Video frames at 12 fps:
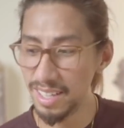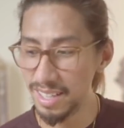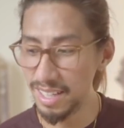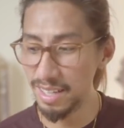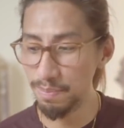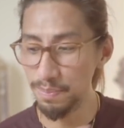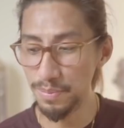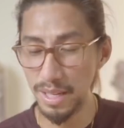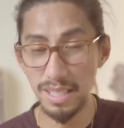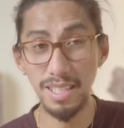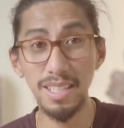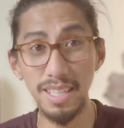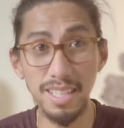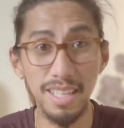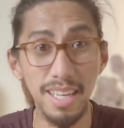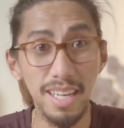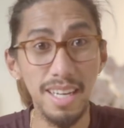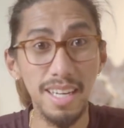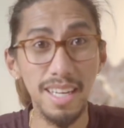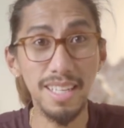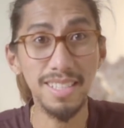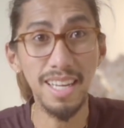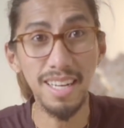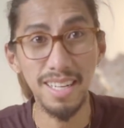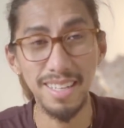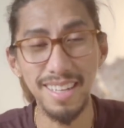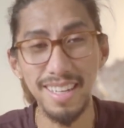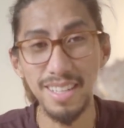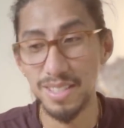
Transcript: and then that's in the extended.